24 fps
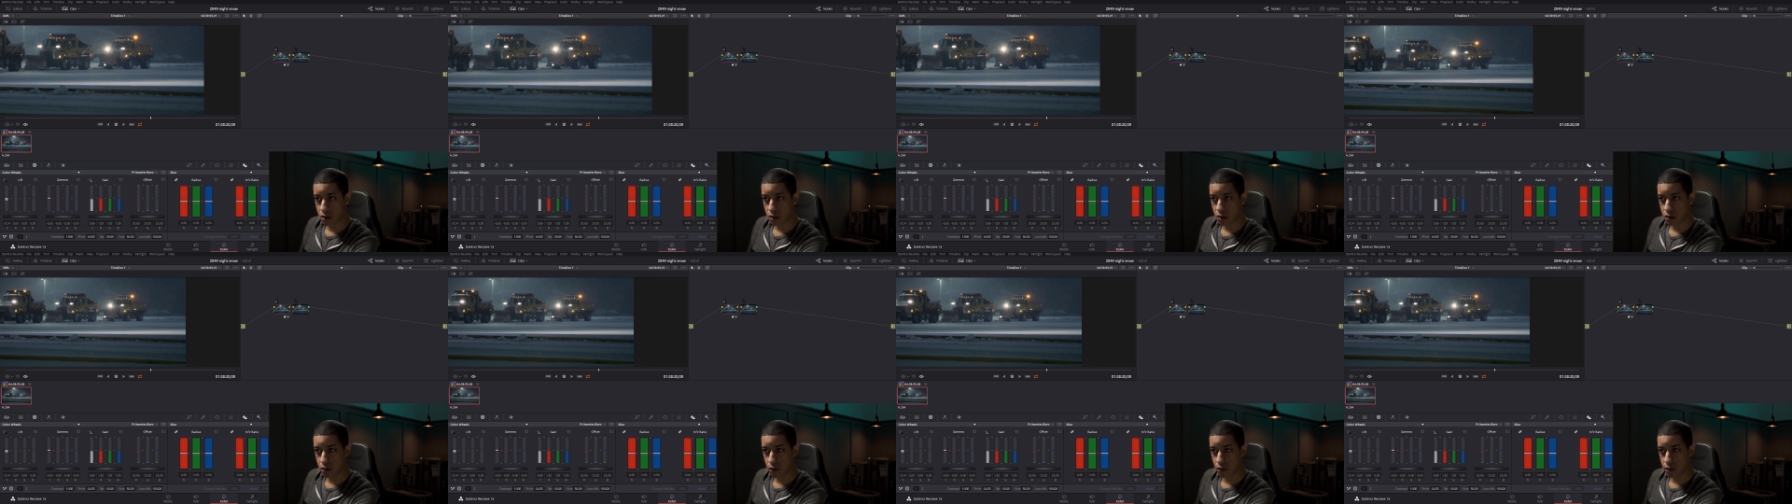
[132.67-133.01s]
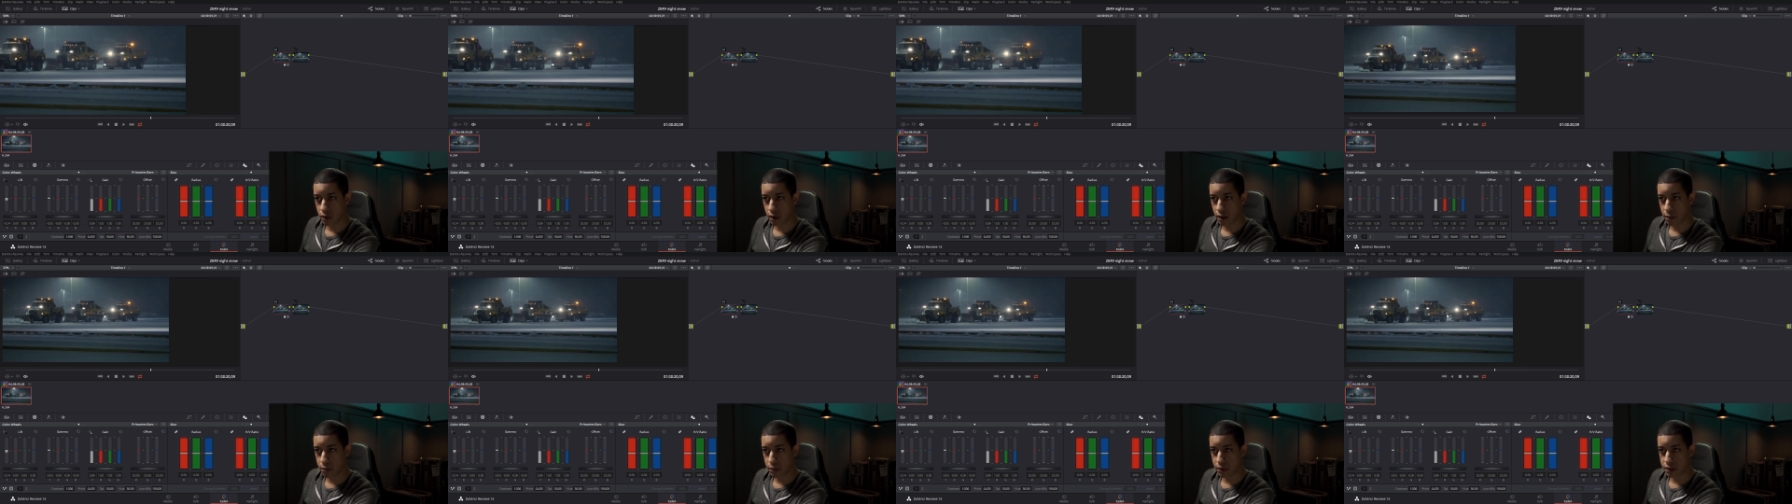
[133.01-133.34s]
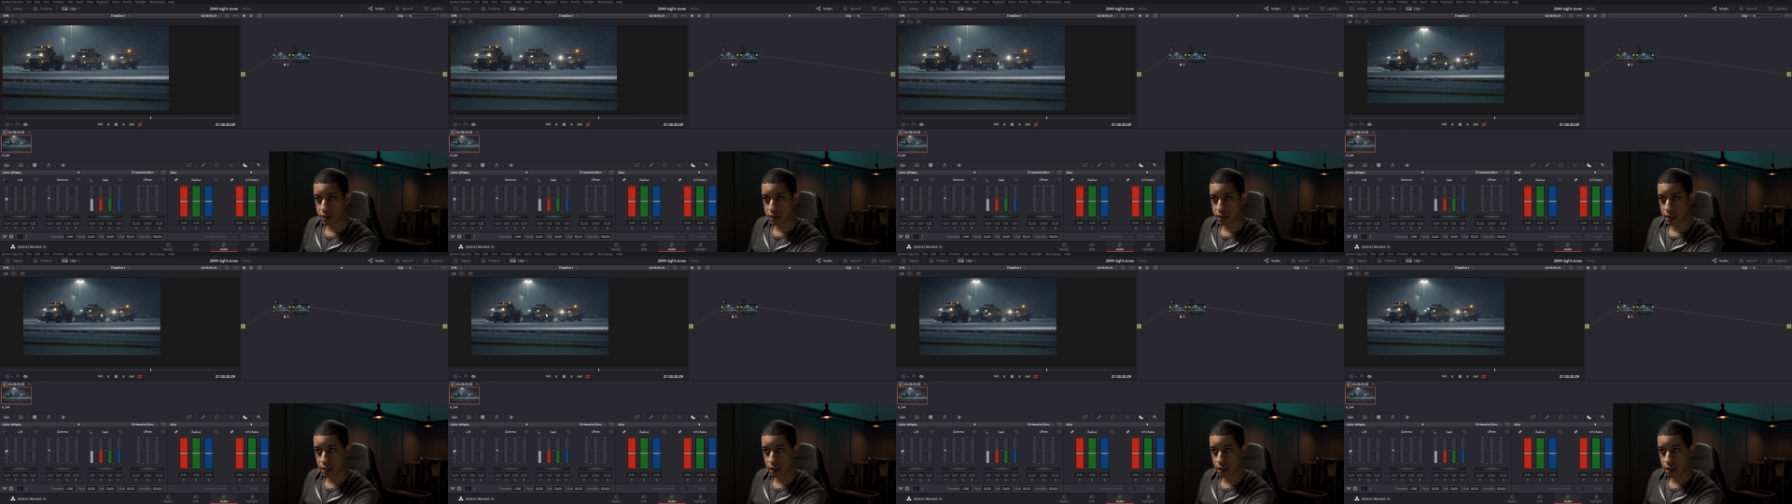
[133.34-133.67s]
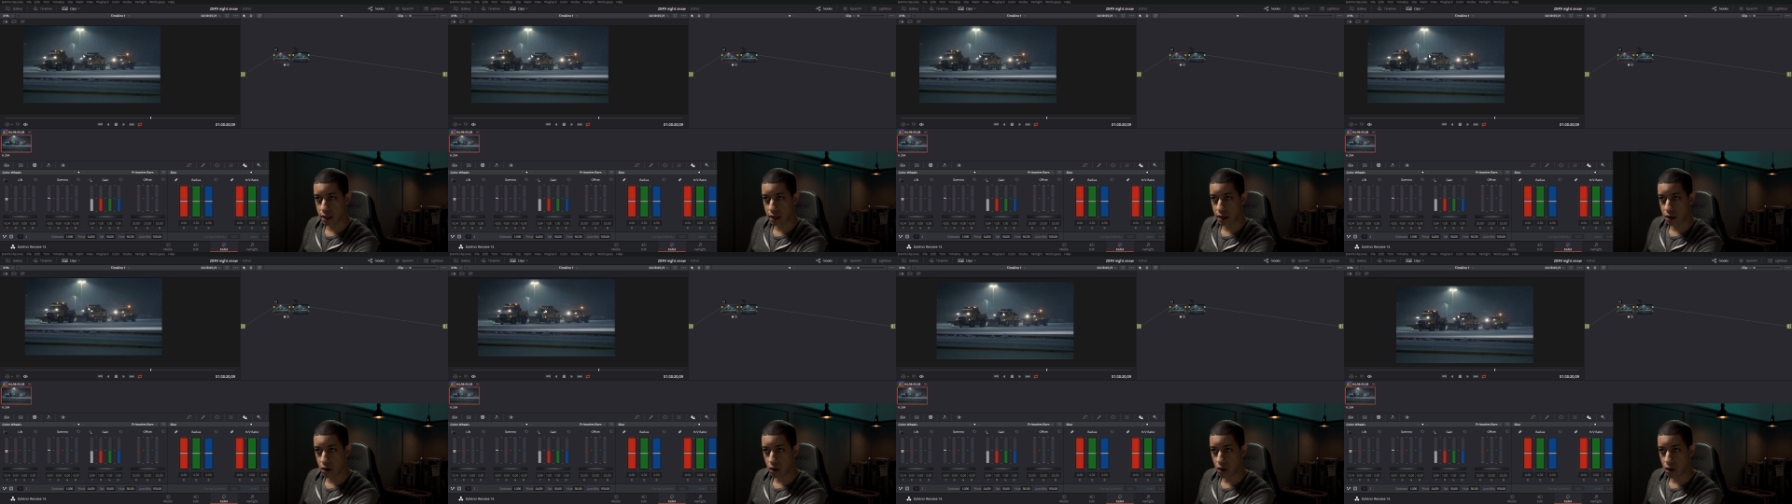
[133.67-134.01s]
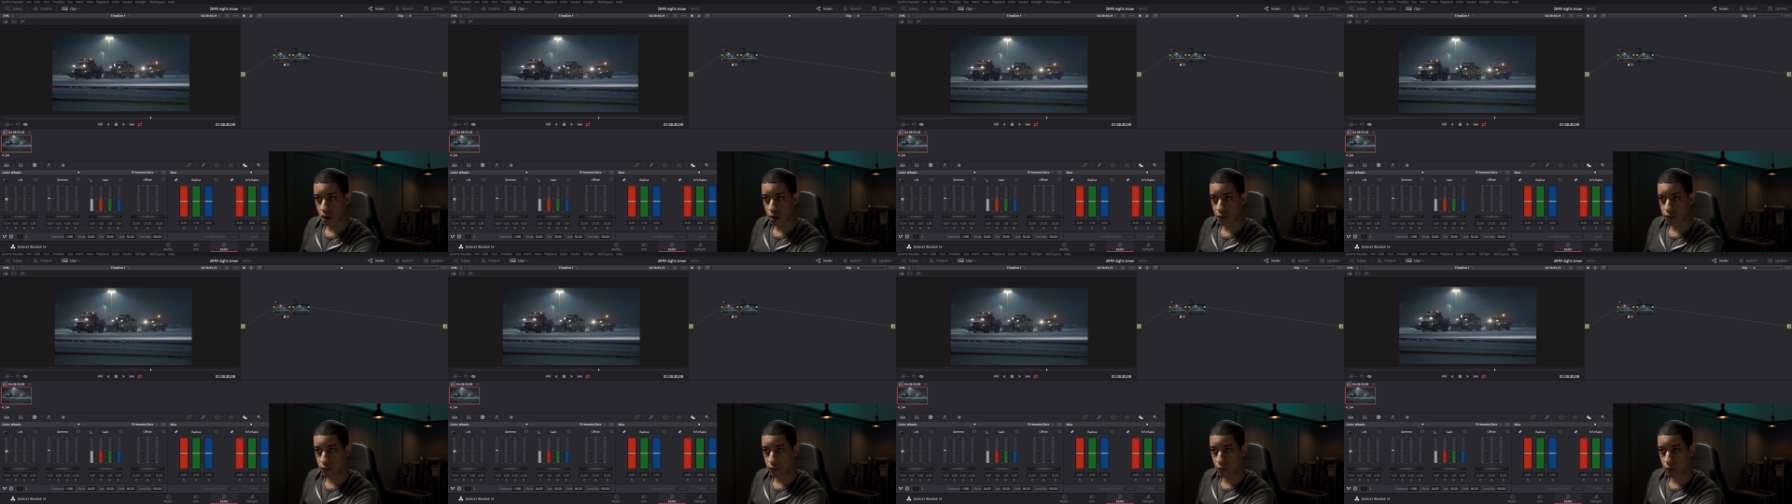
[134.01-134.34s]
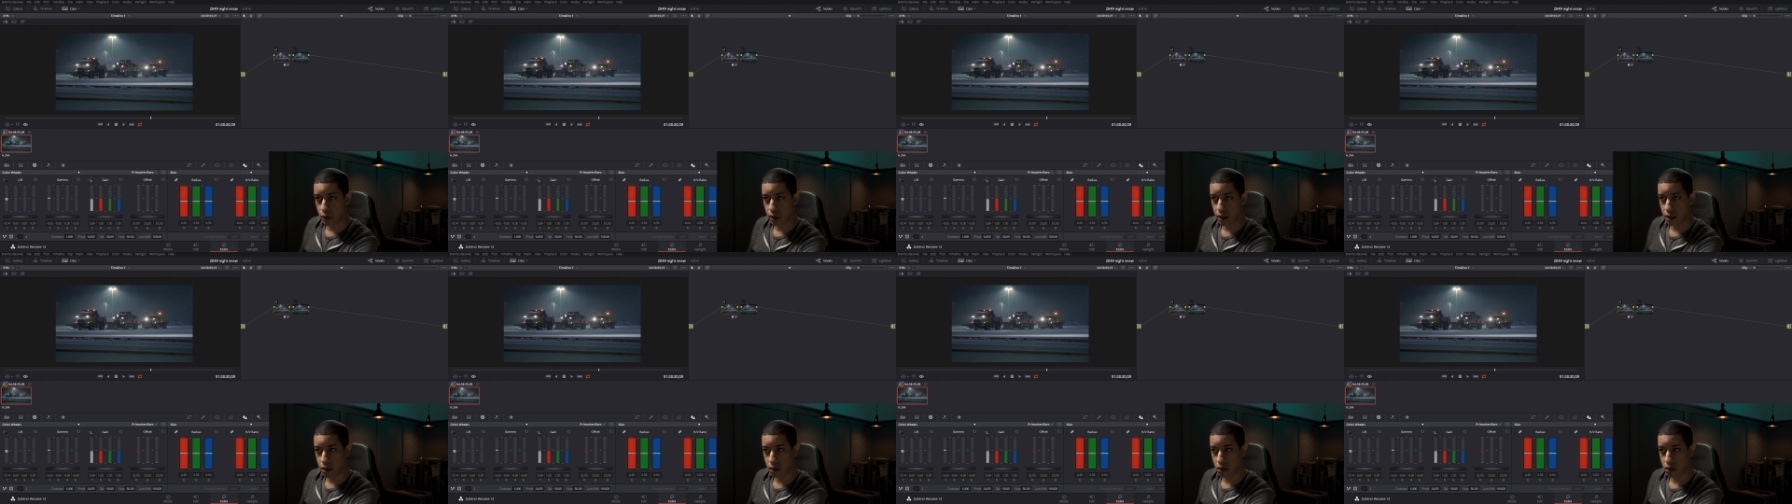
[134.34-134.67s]
to represent that
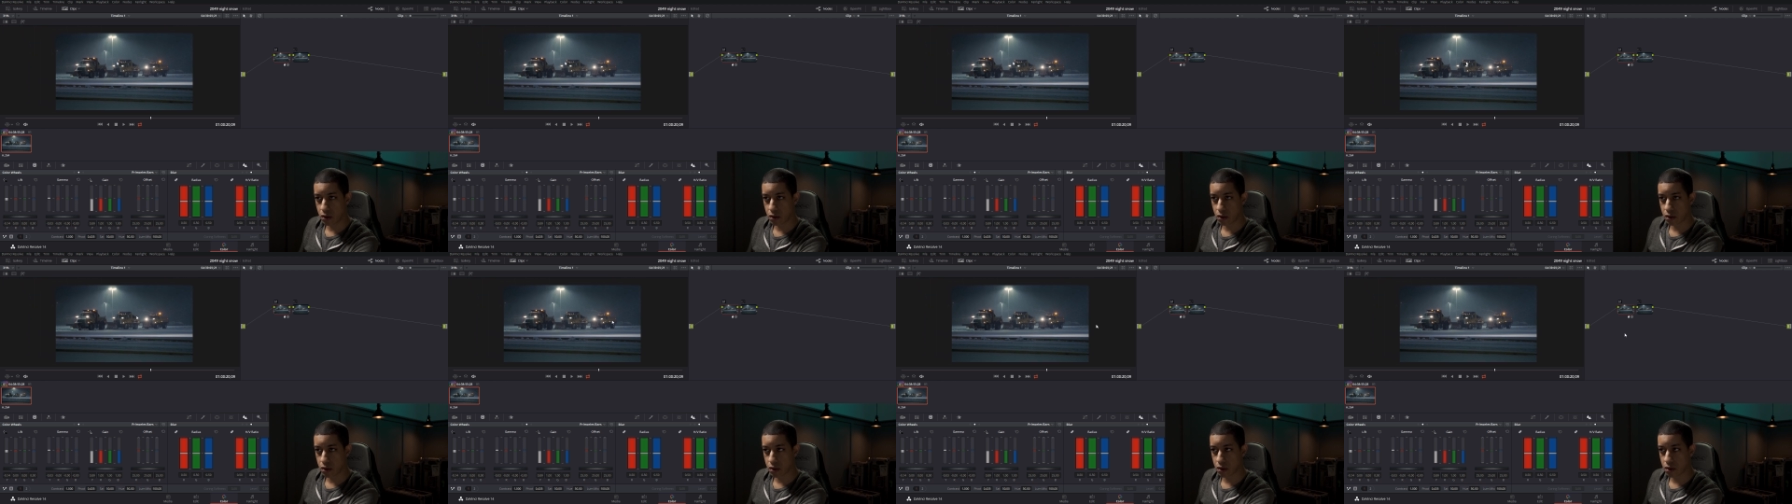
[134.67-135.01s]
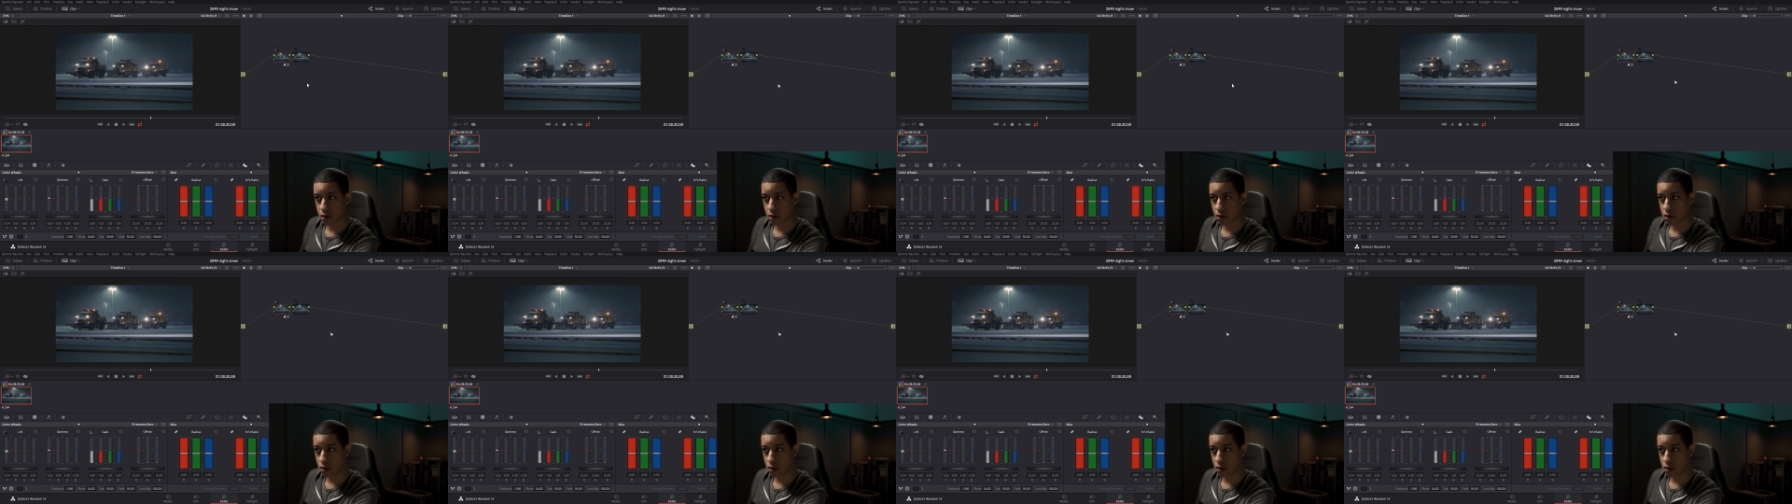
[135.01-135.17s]
off-white look.